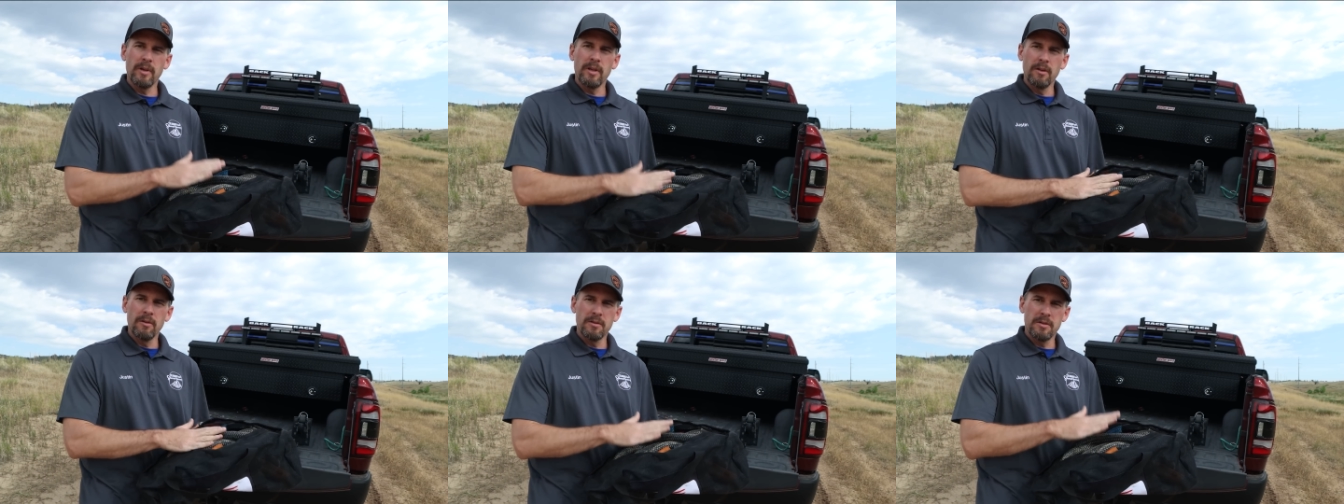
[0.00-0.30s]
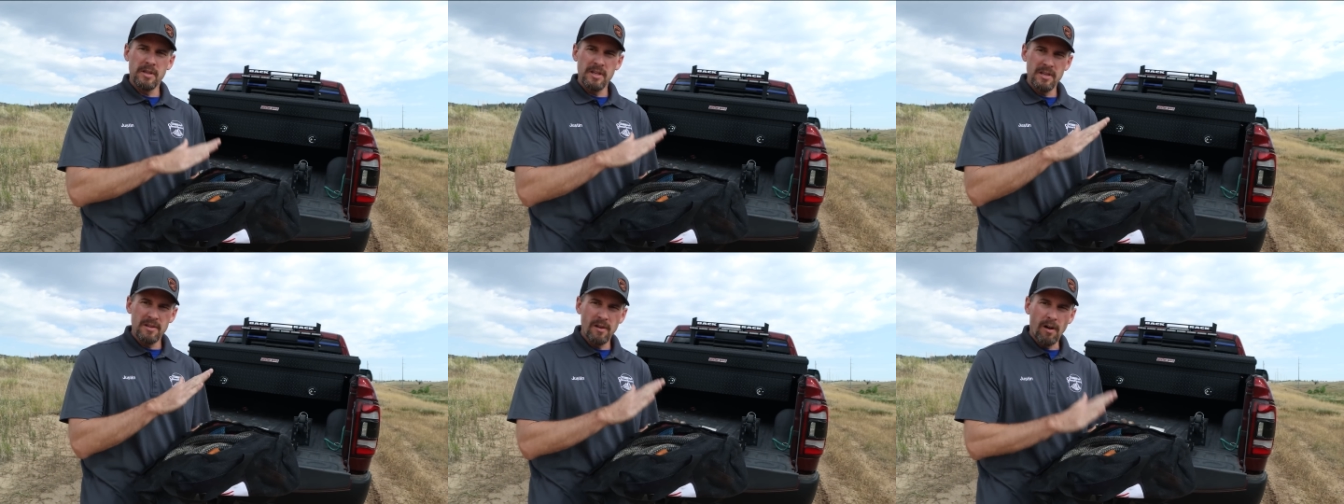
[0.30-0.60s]
We
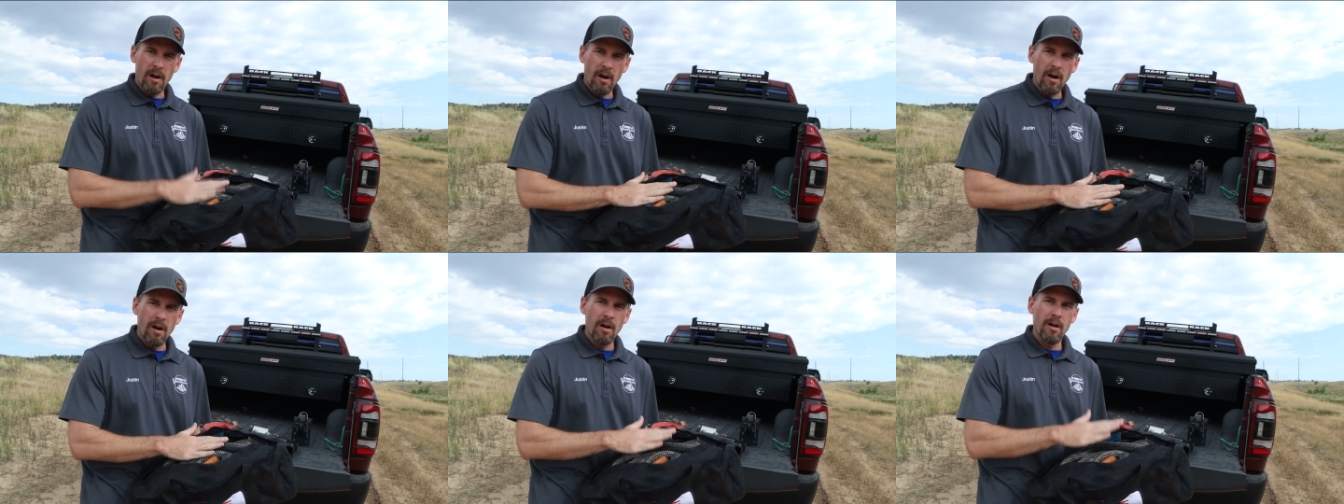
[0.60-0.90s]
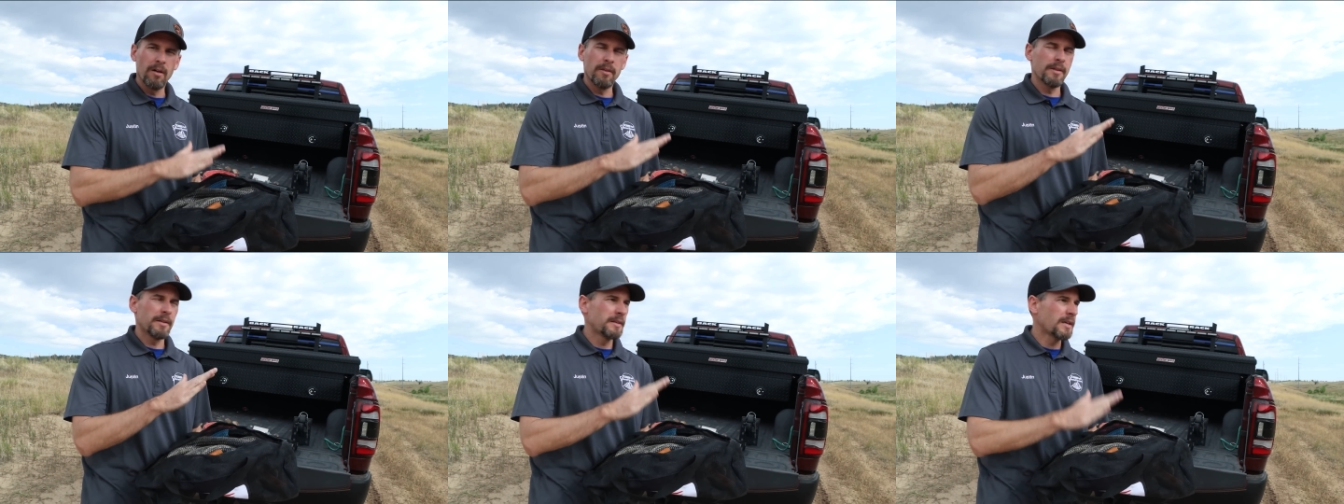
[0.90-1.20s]
use these
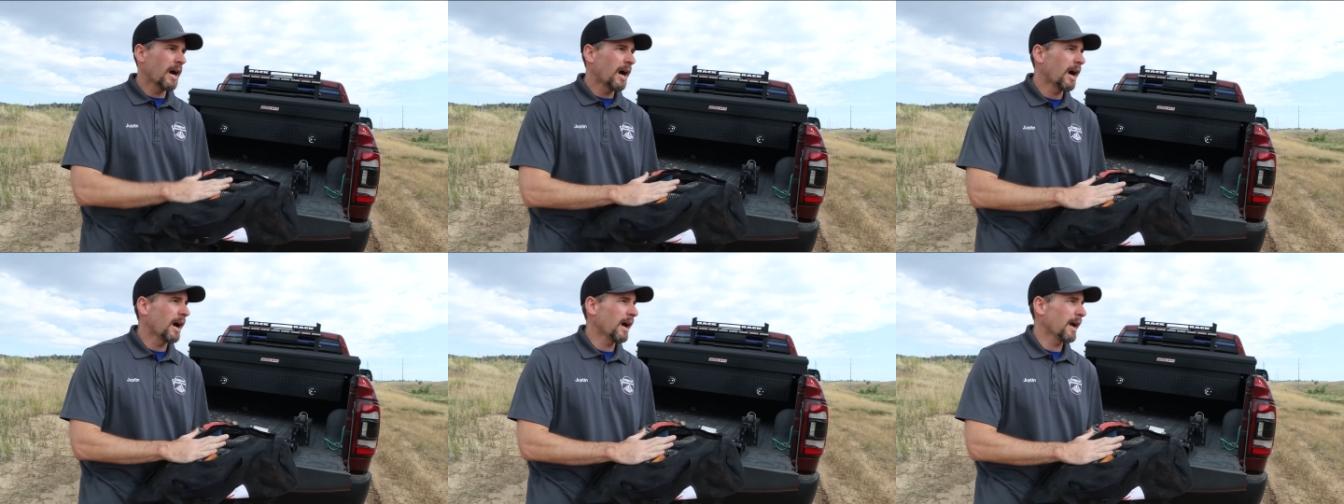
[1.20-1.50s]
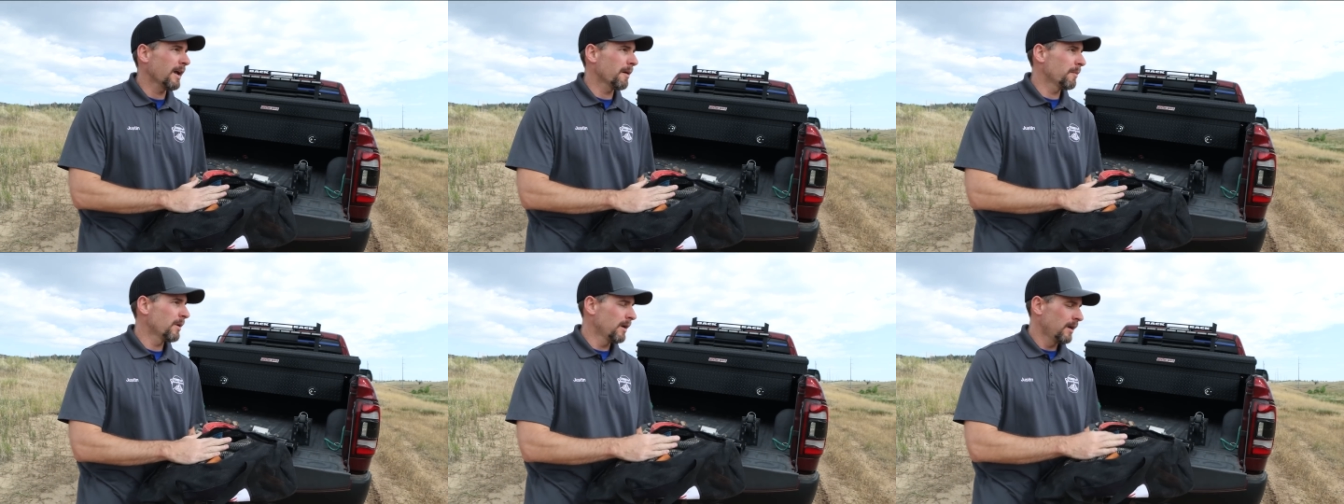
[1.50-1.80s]
all the
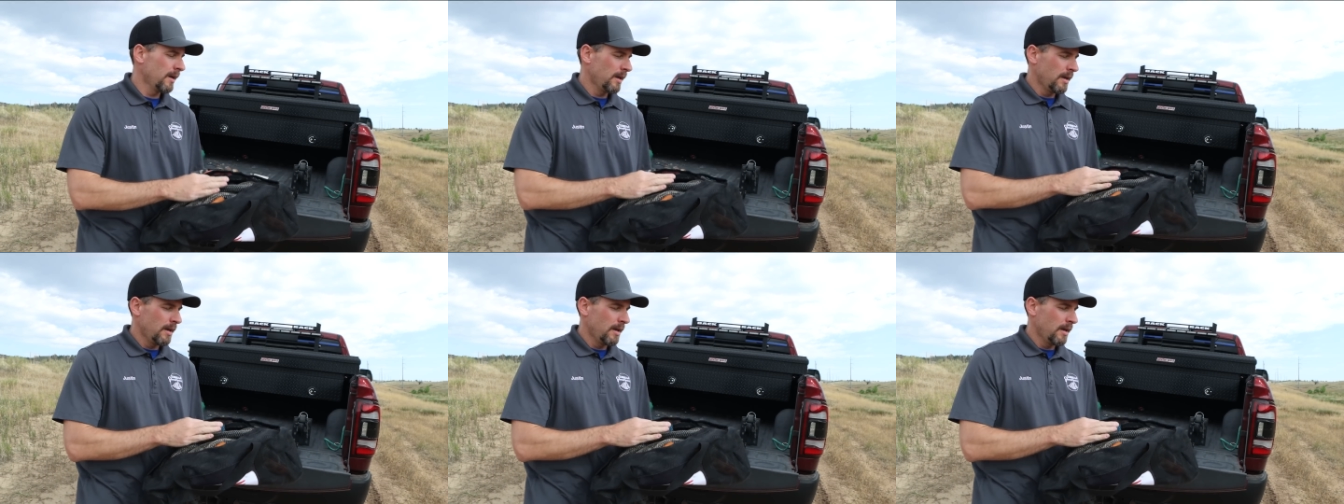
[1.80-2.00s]
time.